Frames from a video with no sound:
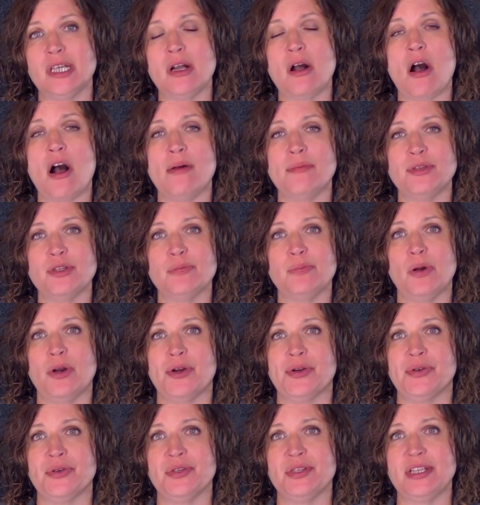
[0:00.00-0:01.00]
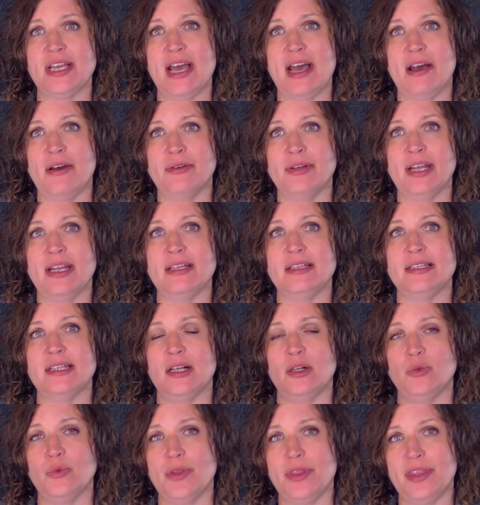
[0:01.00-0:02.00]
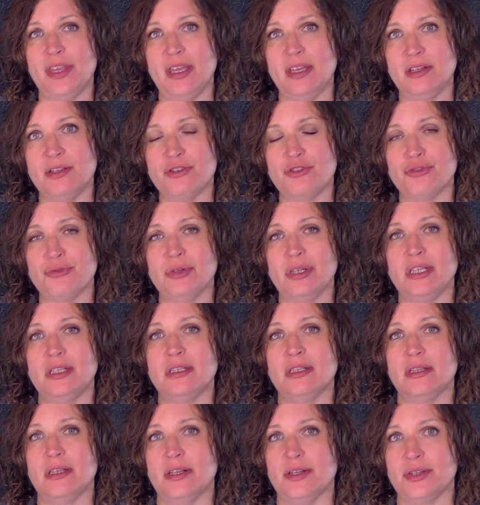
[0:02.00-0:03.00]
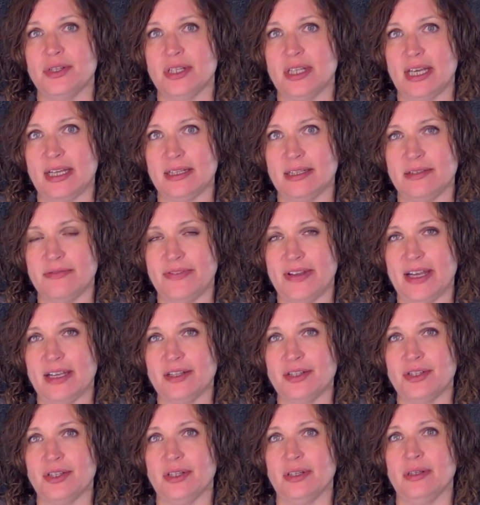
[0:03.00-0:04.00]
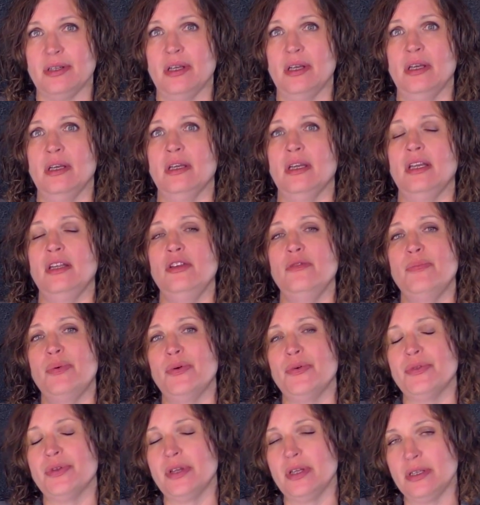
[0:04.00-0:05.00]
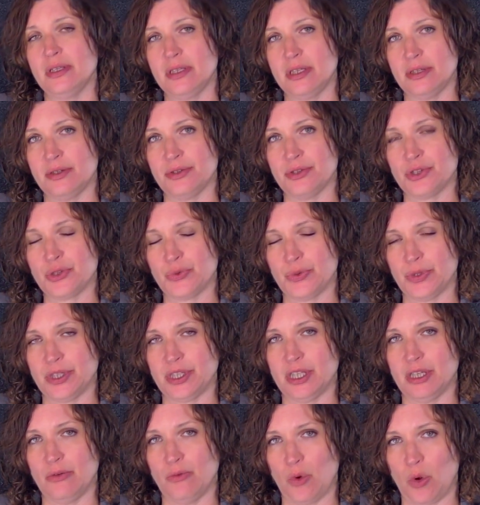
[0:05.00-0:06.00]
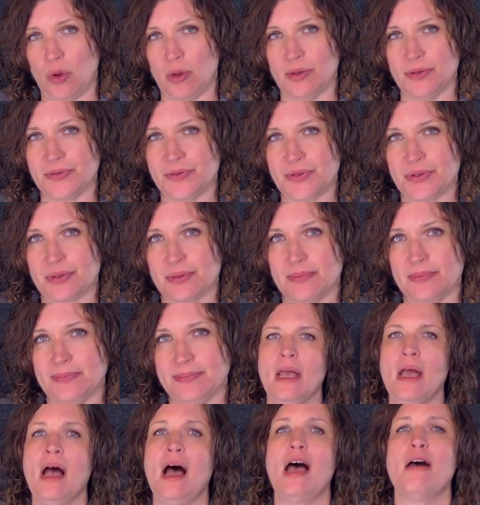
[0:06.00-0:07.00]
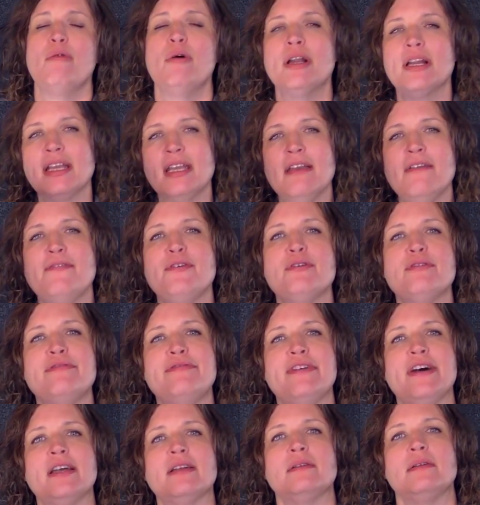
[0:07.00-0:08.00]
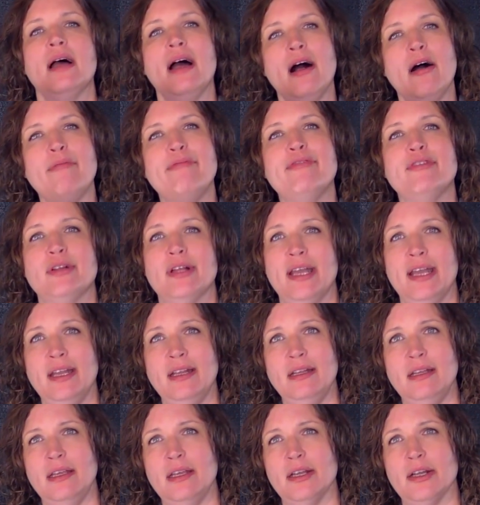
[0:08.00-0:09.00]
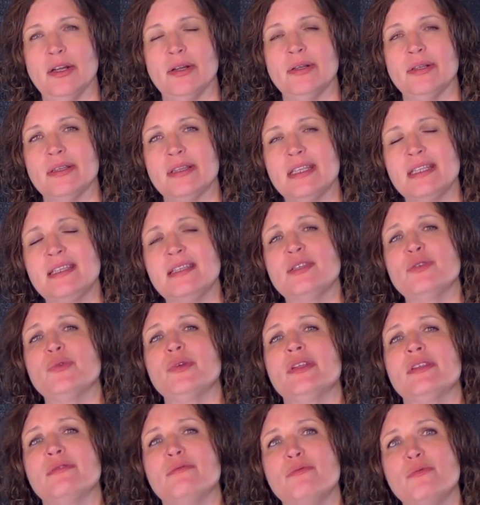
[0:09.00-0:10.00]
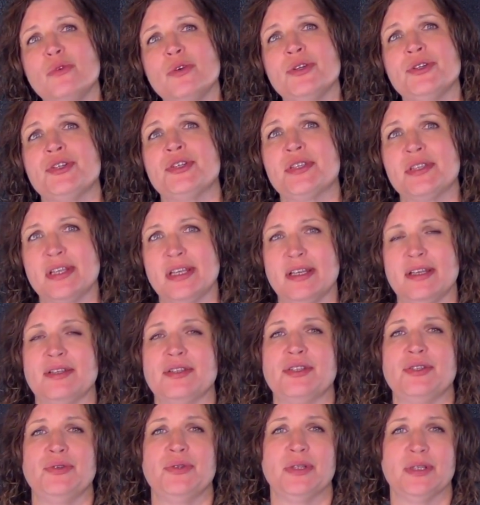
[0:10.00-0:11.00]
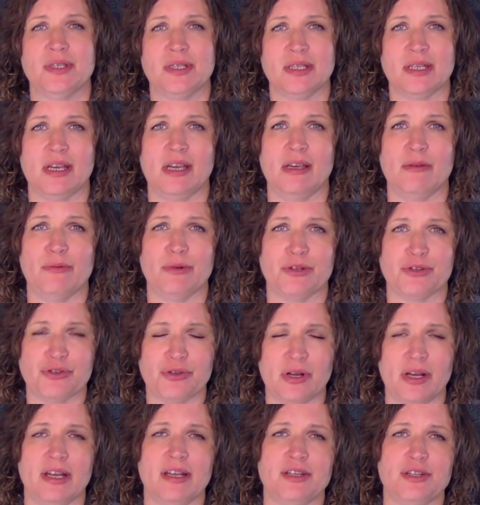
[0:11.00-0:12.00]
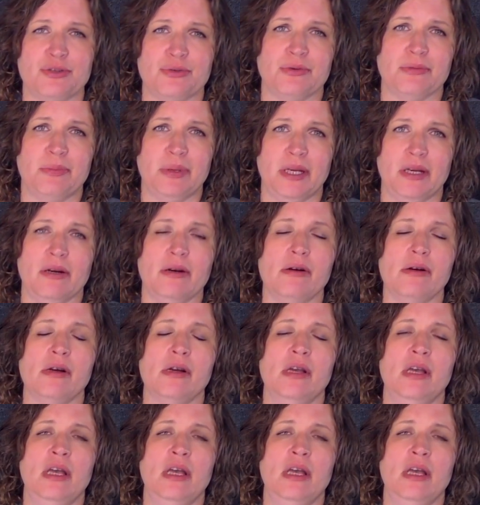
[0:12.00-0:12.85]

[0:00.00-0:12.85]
calmed your partner down and dealt with the injury to their satisfaction can you both consider switching roles. I want to give you a final helpful hint here. This is one of the worst things you can say when trying to repair.